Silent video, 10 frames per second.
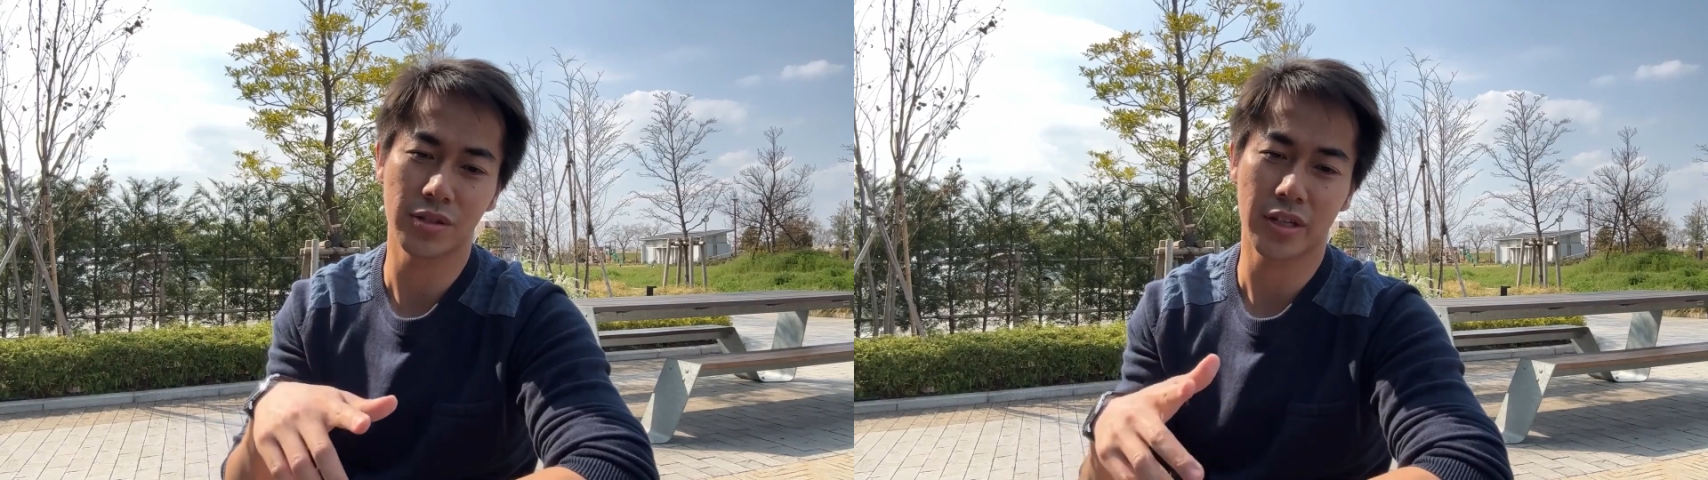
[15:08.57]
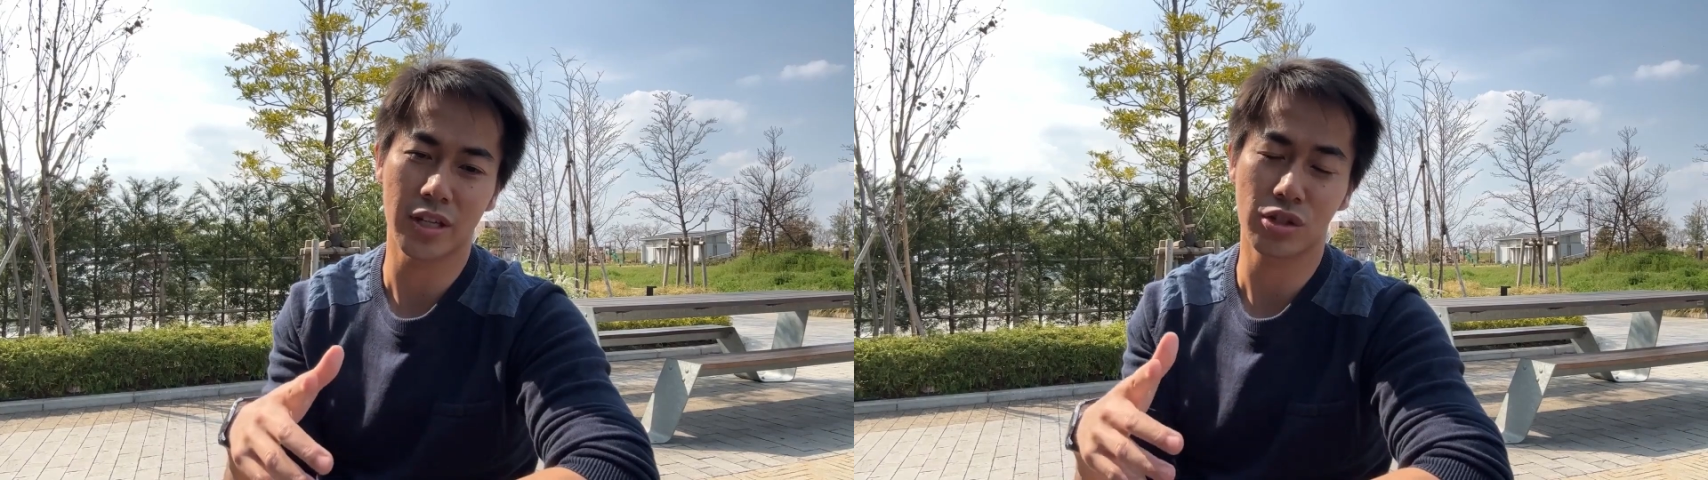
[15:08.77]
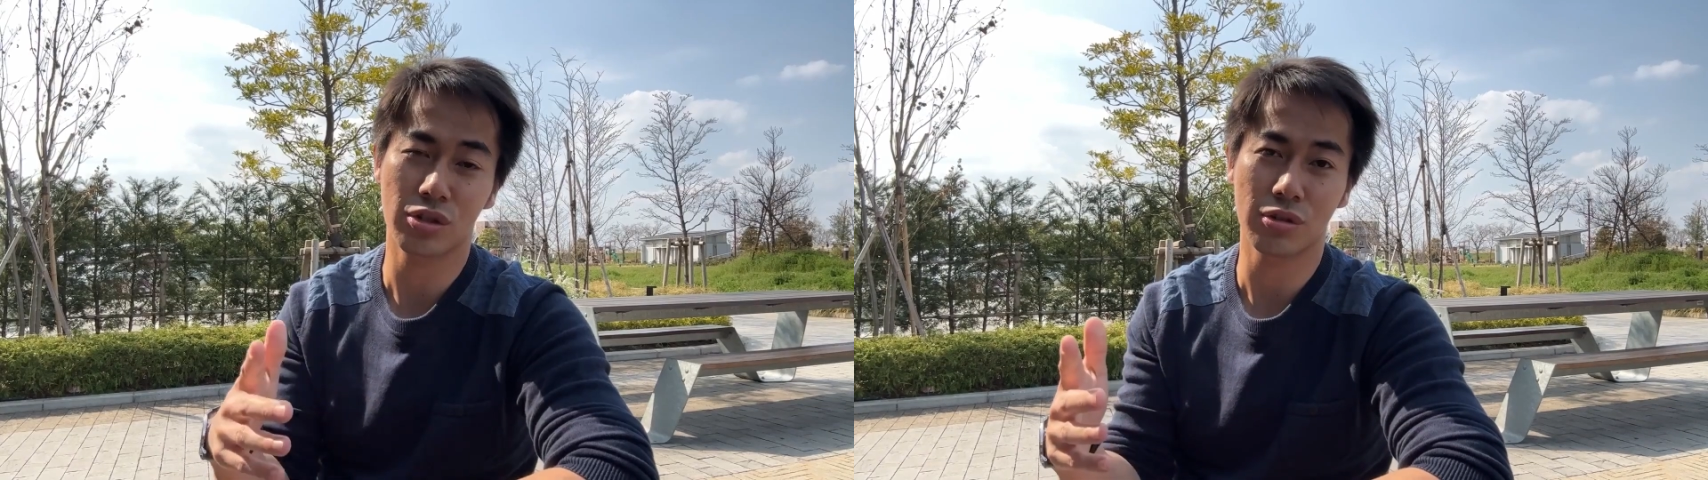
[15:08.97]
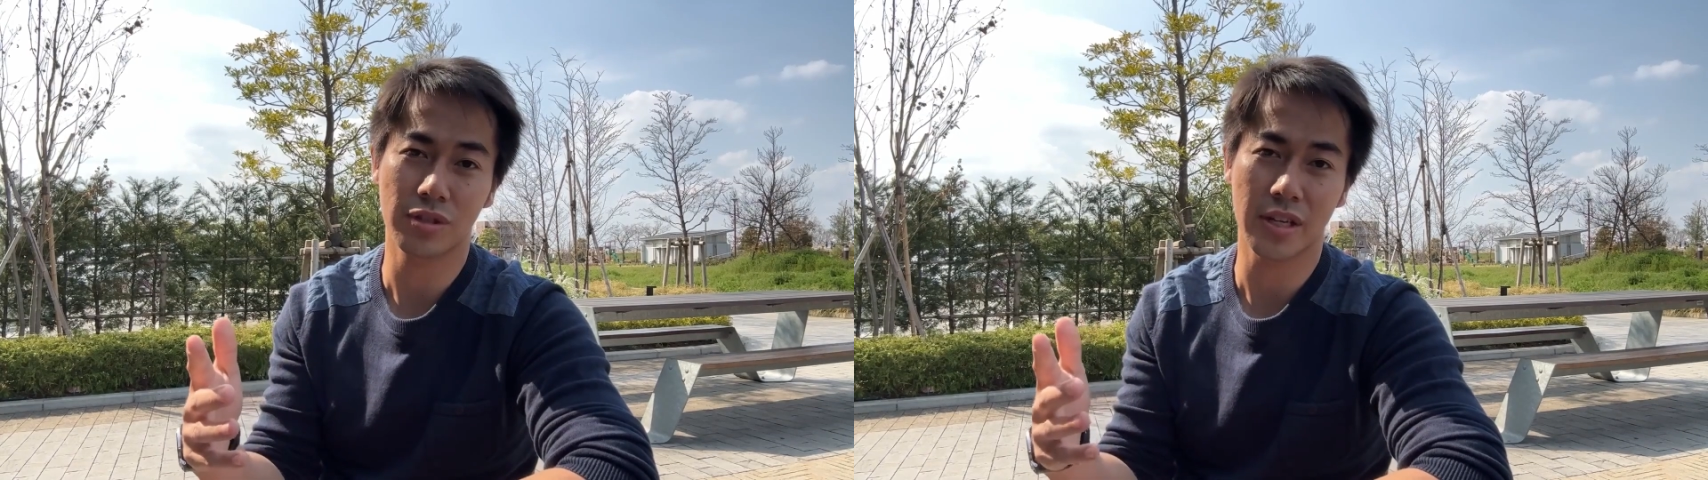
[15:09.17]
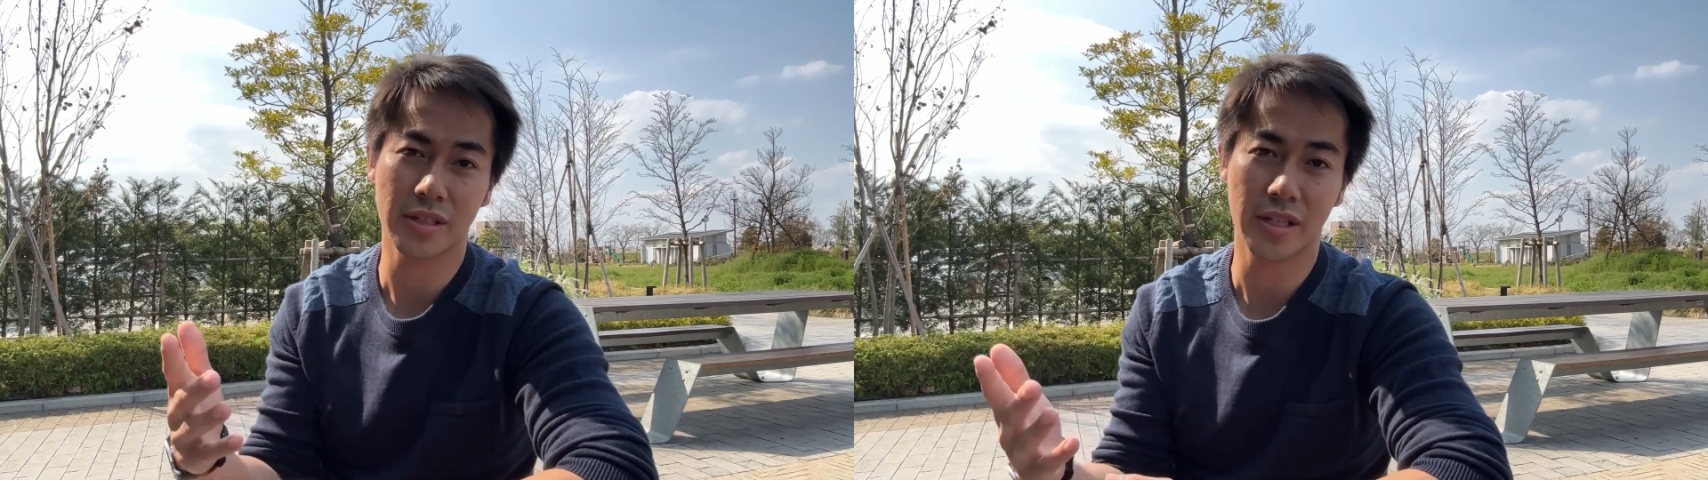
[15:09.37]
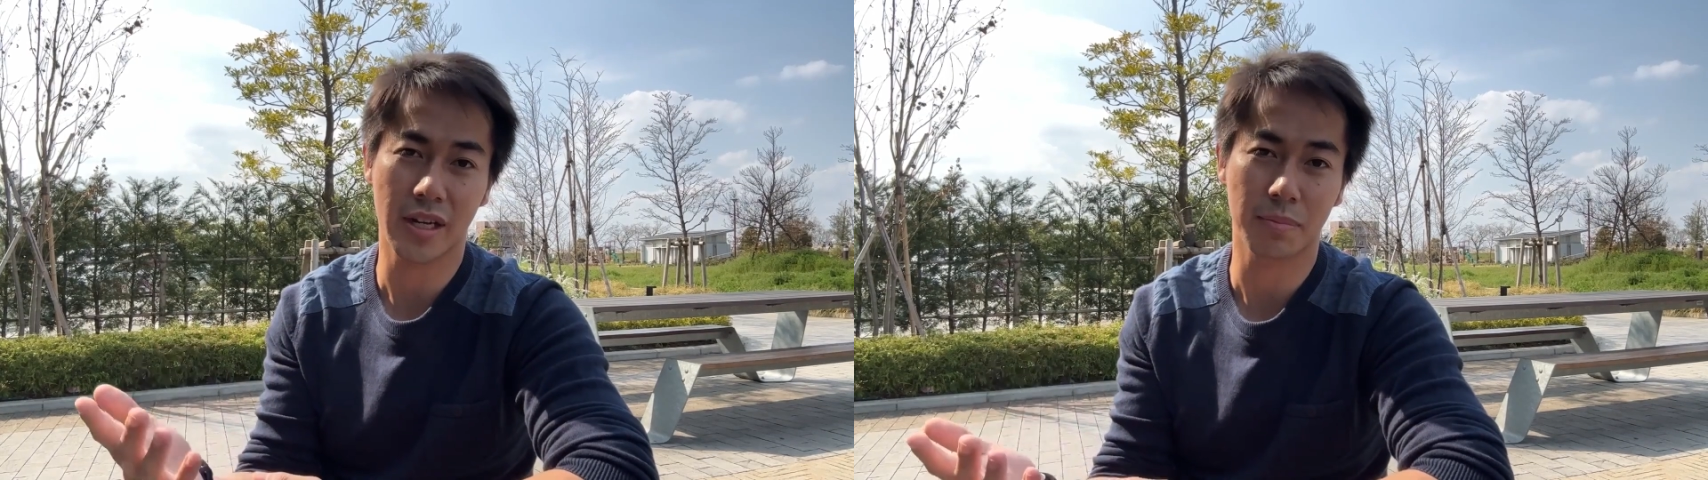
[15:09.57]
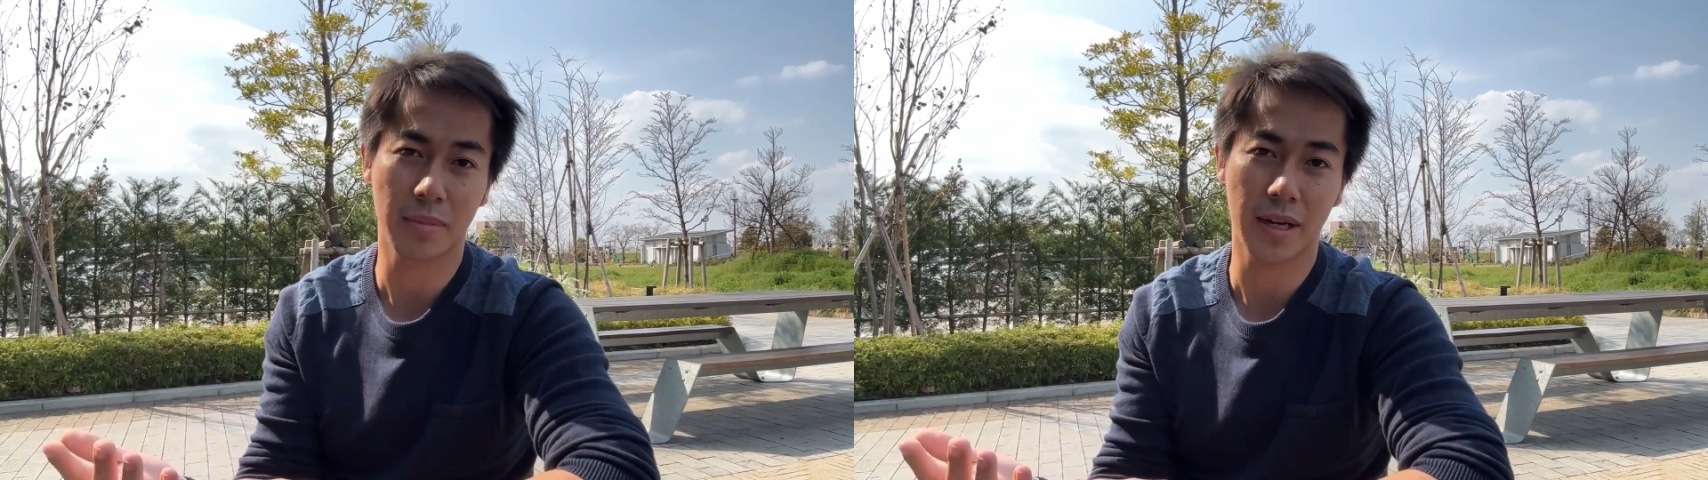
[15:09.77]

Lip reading: you can choose and set up